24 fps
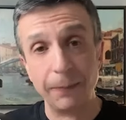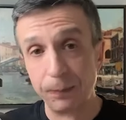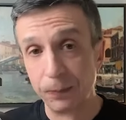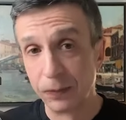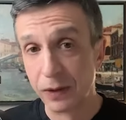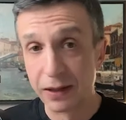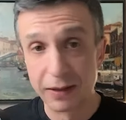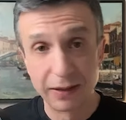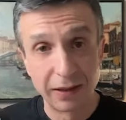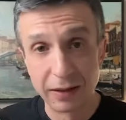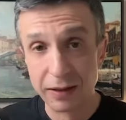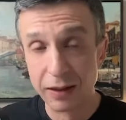
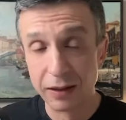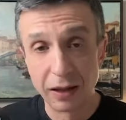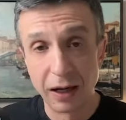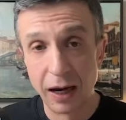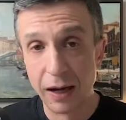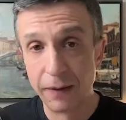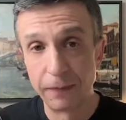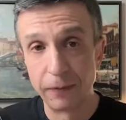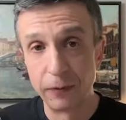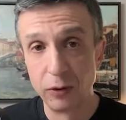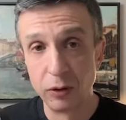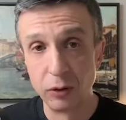this is the
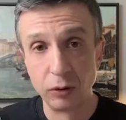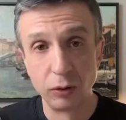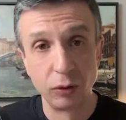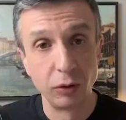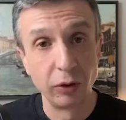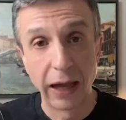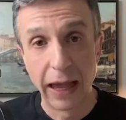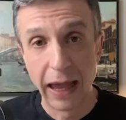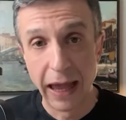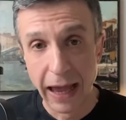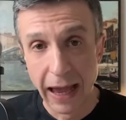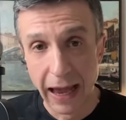time for you to
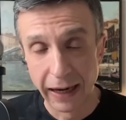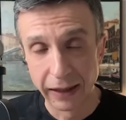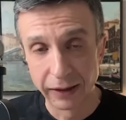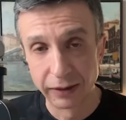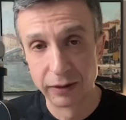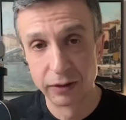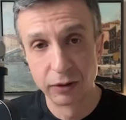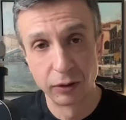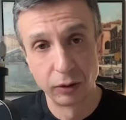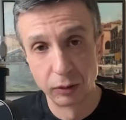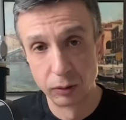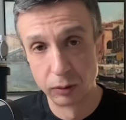act.
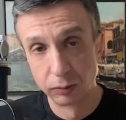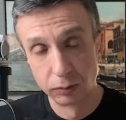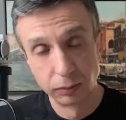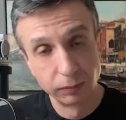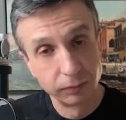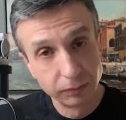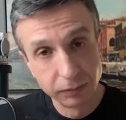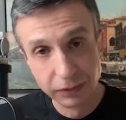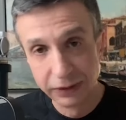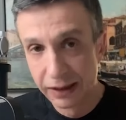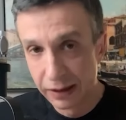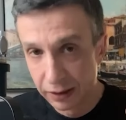So
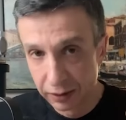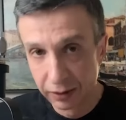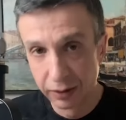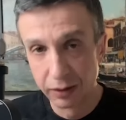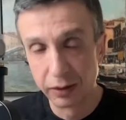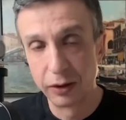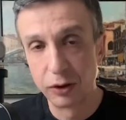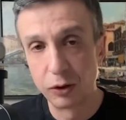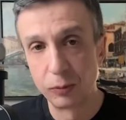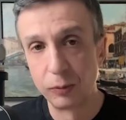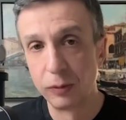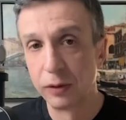get in
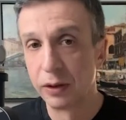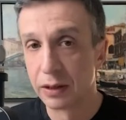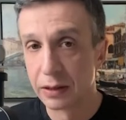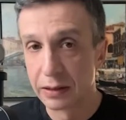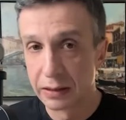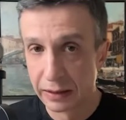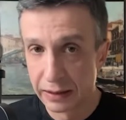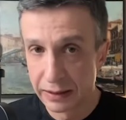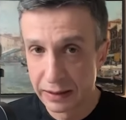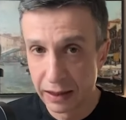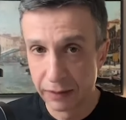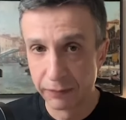touch with us.
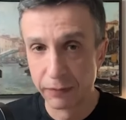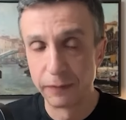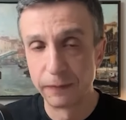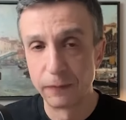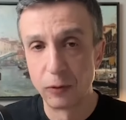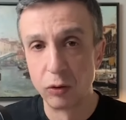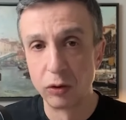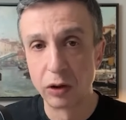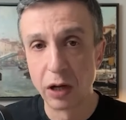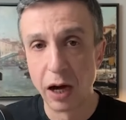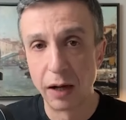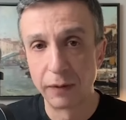Let's have a
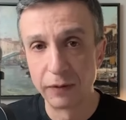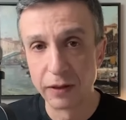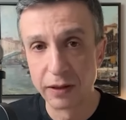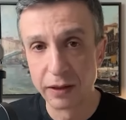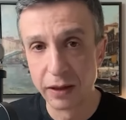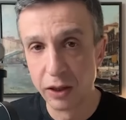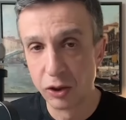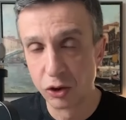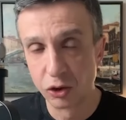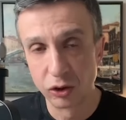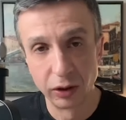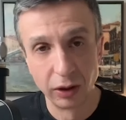phone
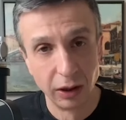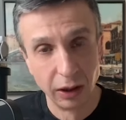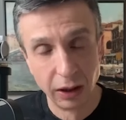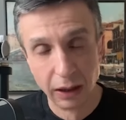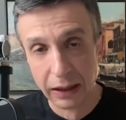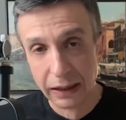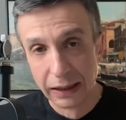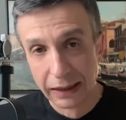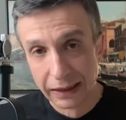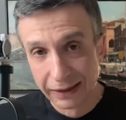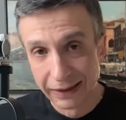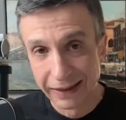conversation.
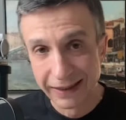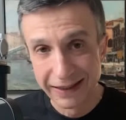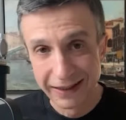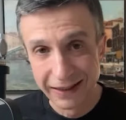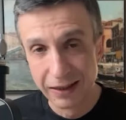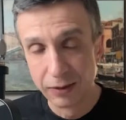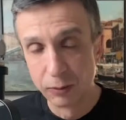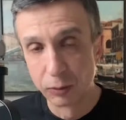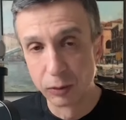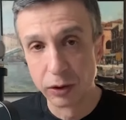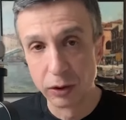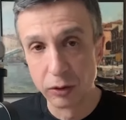Let's
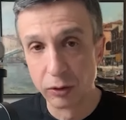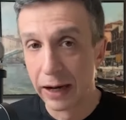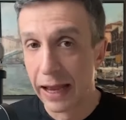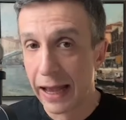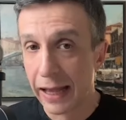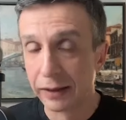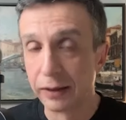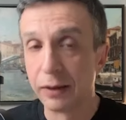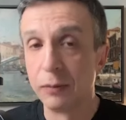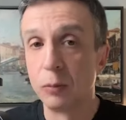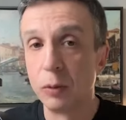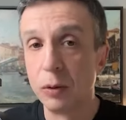see where you're
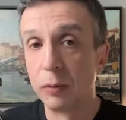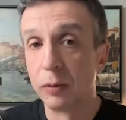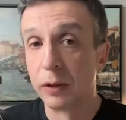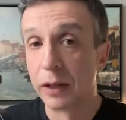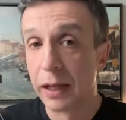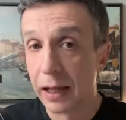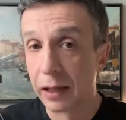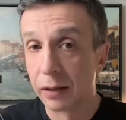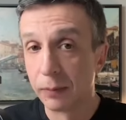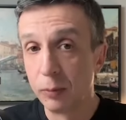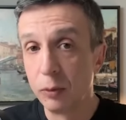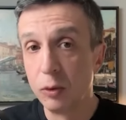at, and we will
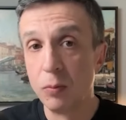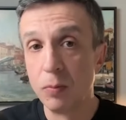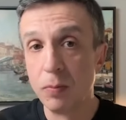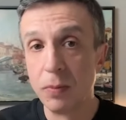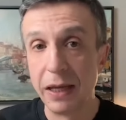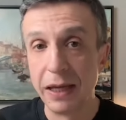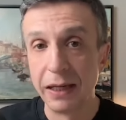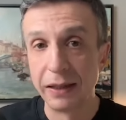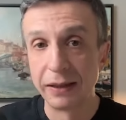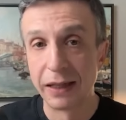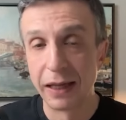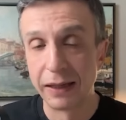help you
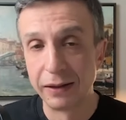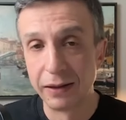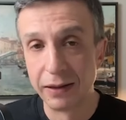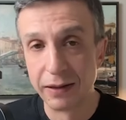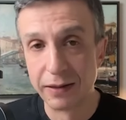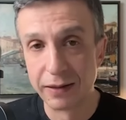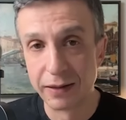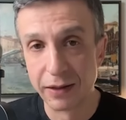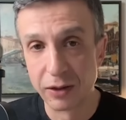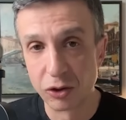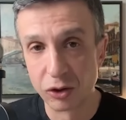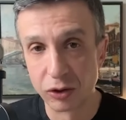make that
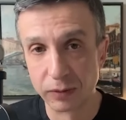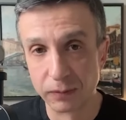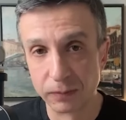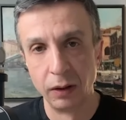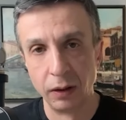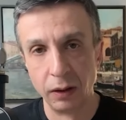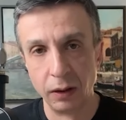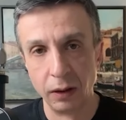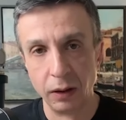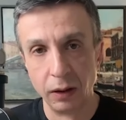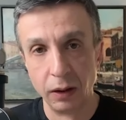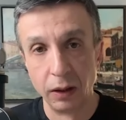decision.
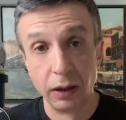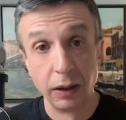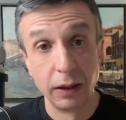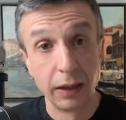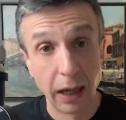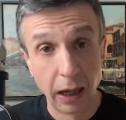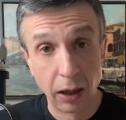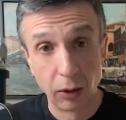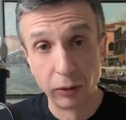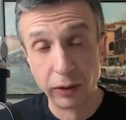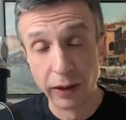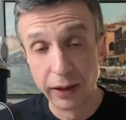
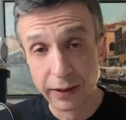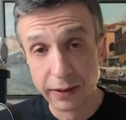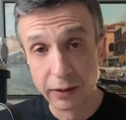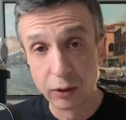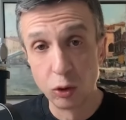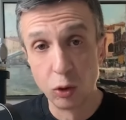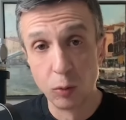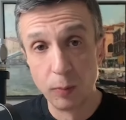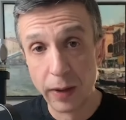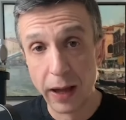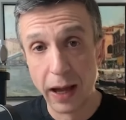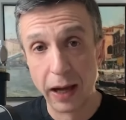Now, let's
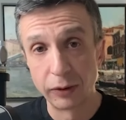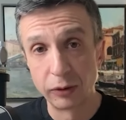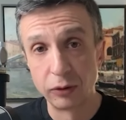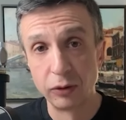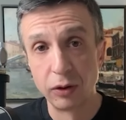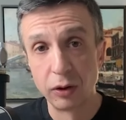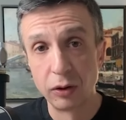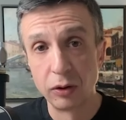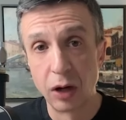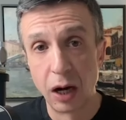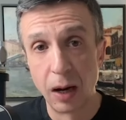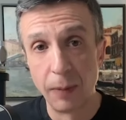go back to
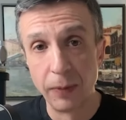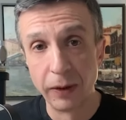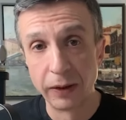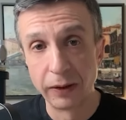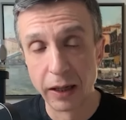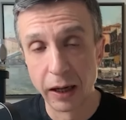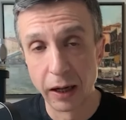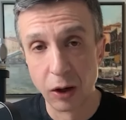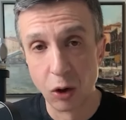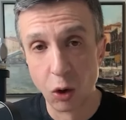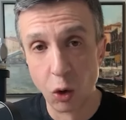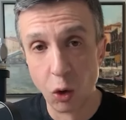the topic
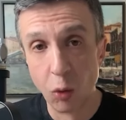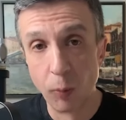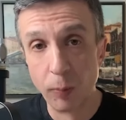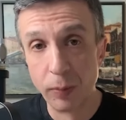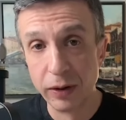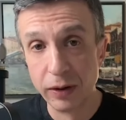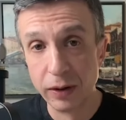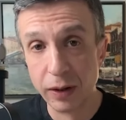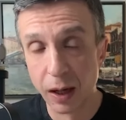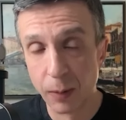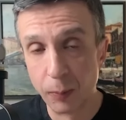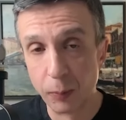that I
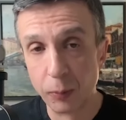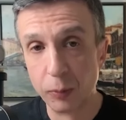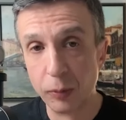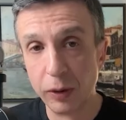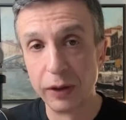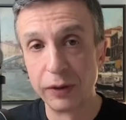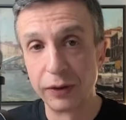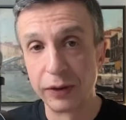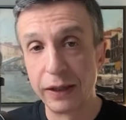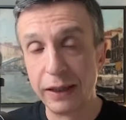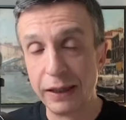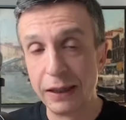opened up
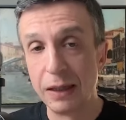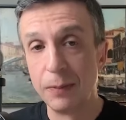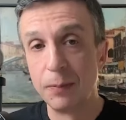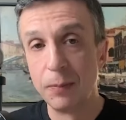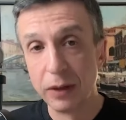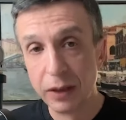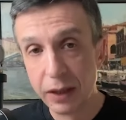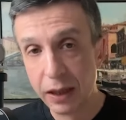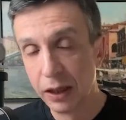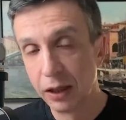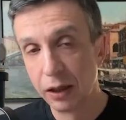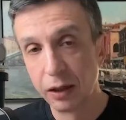with in the
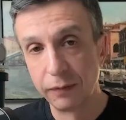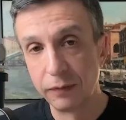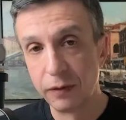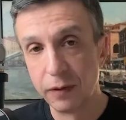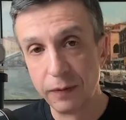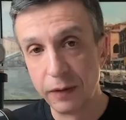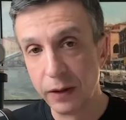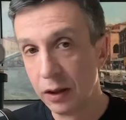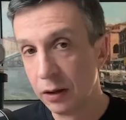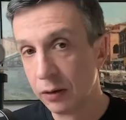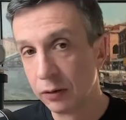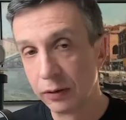beginning of the
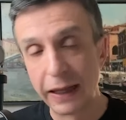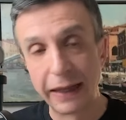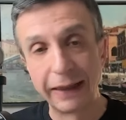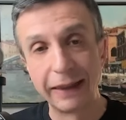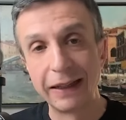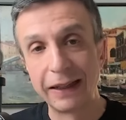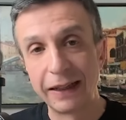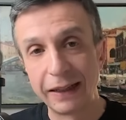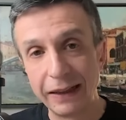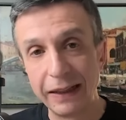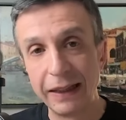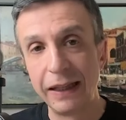video that the
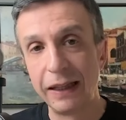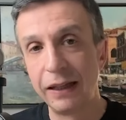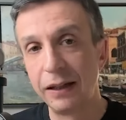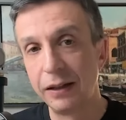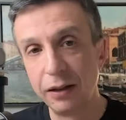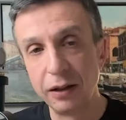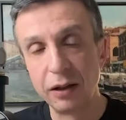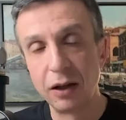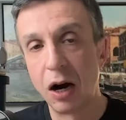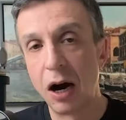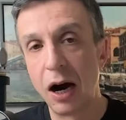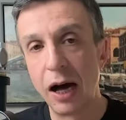Canadian
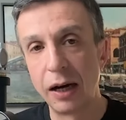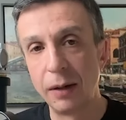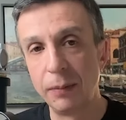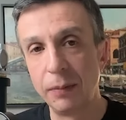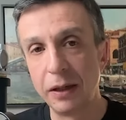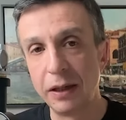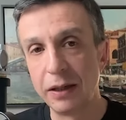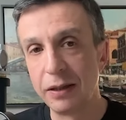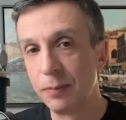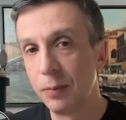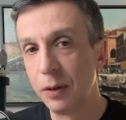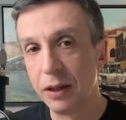
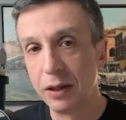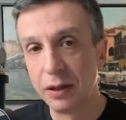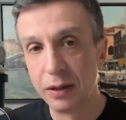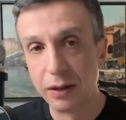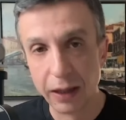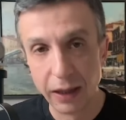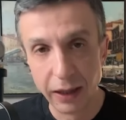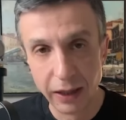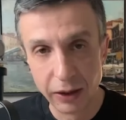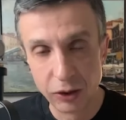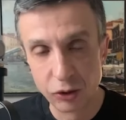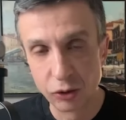economy is being
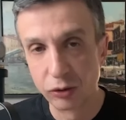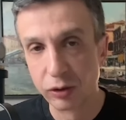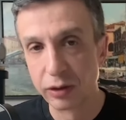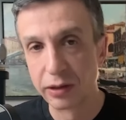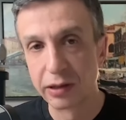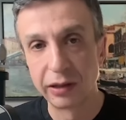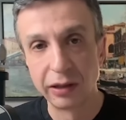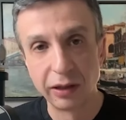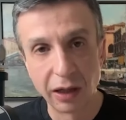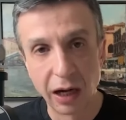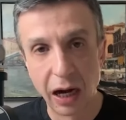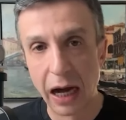
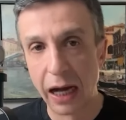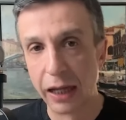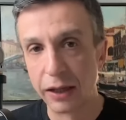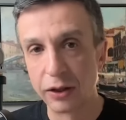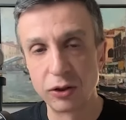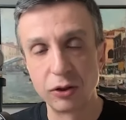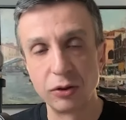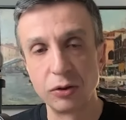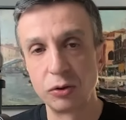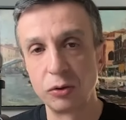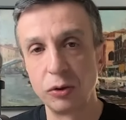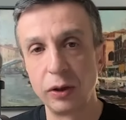dangerously
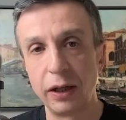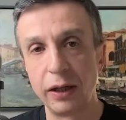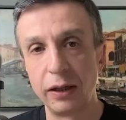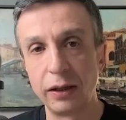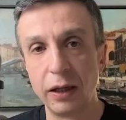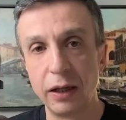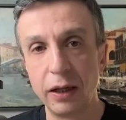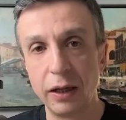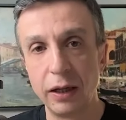concentrated